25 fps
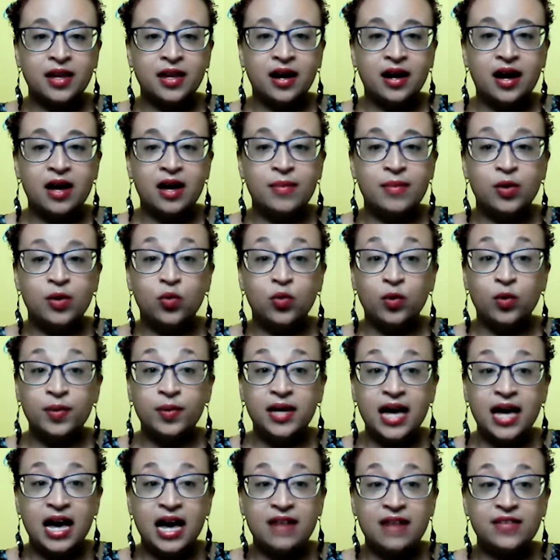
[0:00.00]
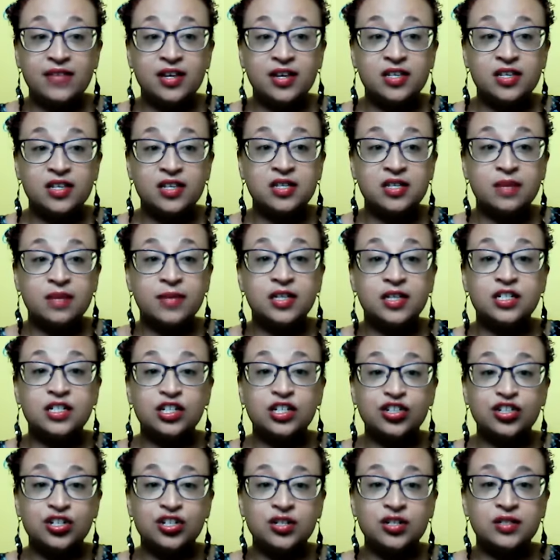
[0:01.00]
Um, and we'll be having some
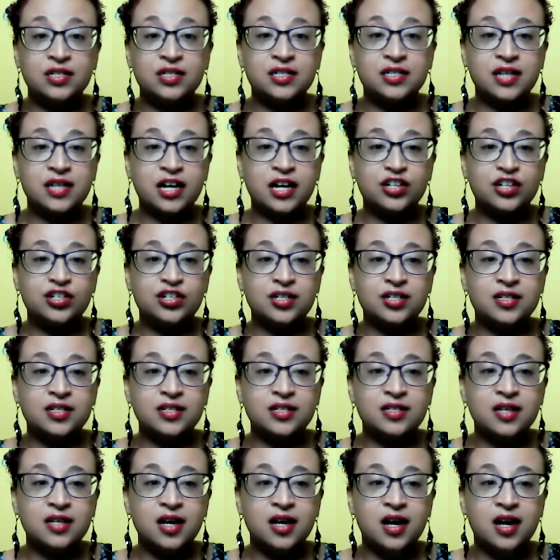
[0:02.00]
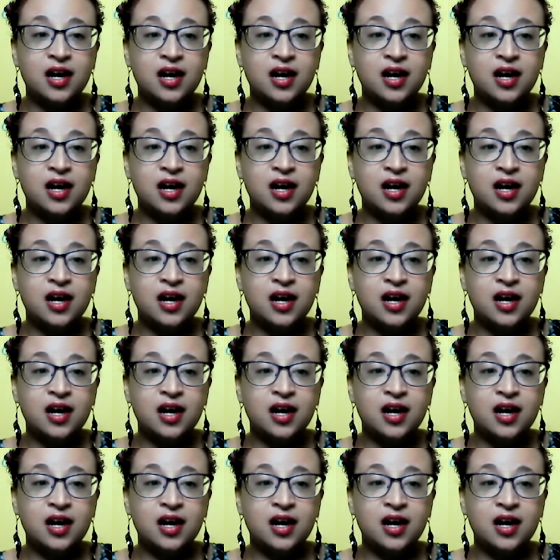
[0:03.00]
additional discussions,